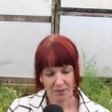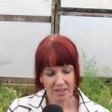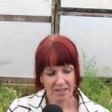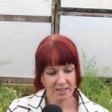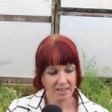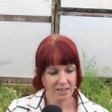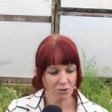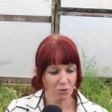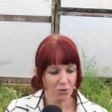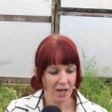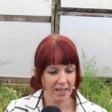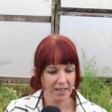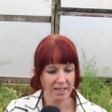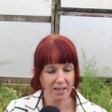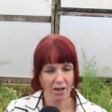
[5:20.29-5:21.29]
Because in an
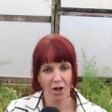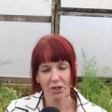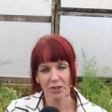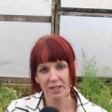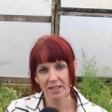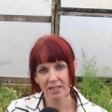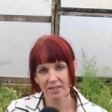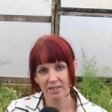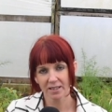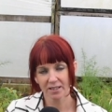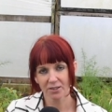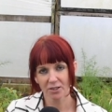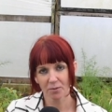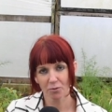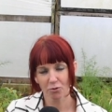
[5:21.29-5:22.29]
organic gardening
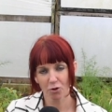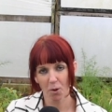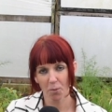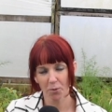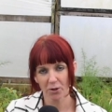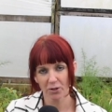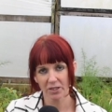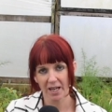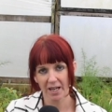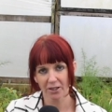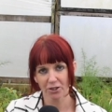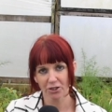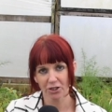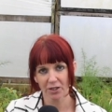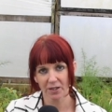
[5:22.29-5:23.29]
system, crop
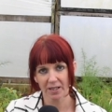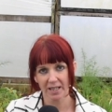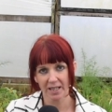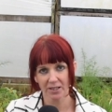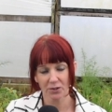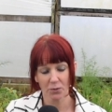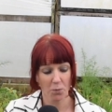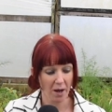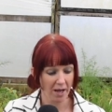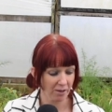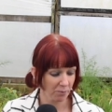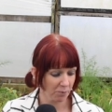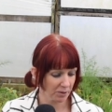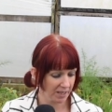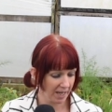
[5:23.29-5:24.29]
rotation is a way
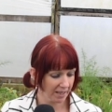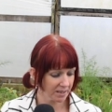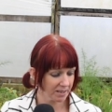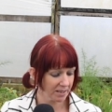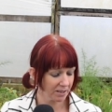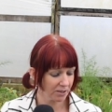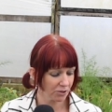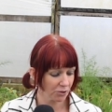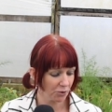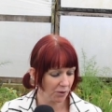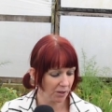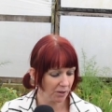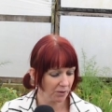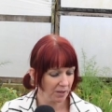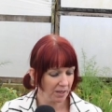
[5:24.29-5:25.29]
of protecting
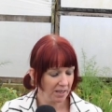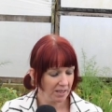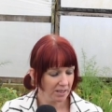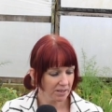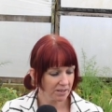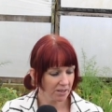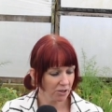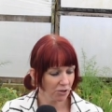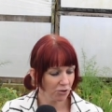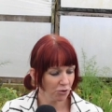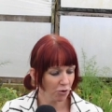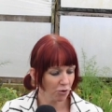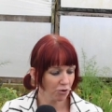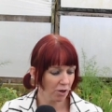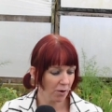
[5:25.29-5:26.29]
soil. So you're
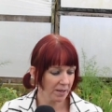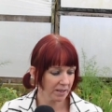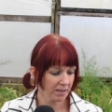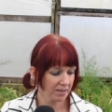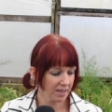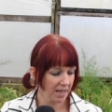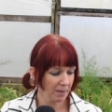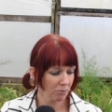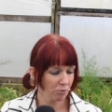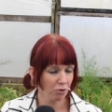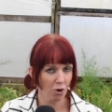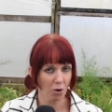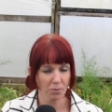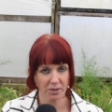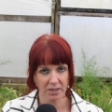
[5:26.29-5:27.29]
not growing same
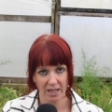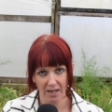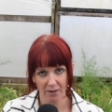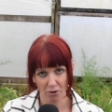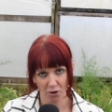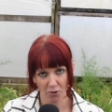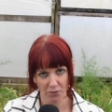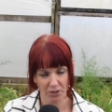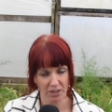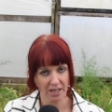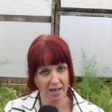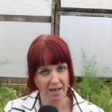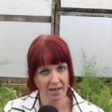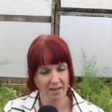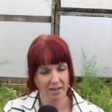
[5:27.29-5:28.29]
crops year after
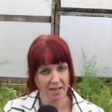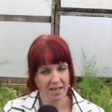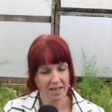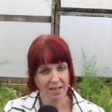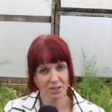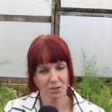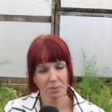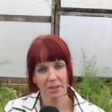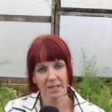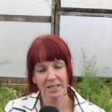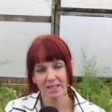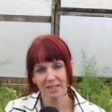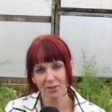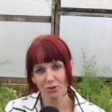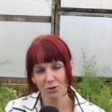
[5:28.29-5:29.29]
year and
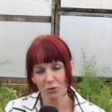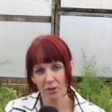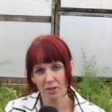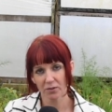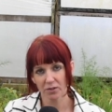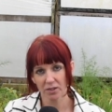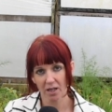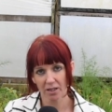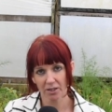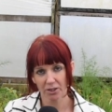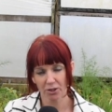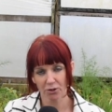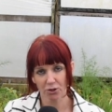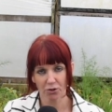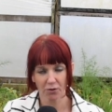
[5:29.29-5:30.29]
depleting soil of certain
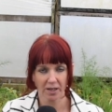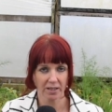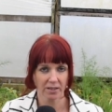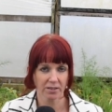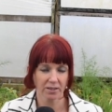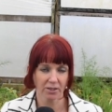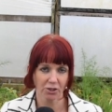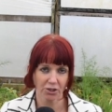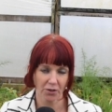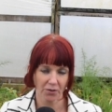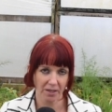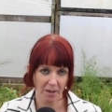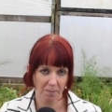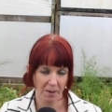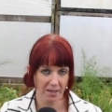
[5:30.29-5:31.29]
nutrients and you
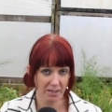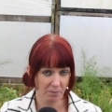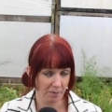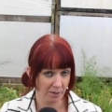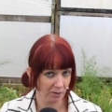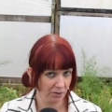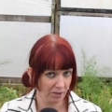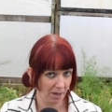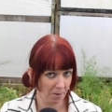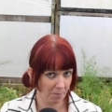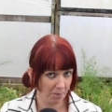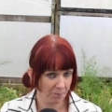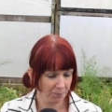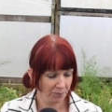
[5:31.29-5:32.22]
don't get pest build up.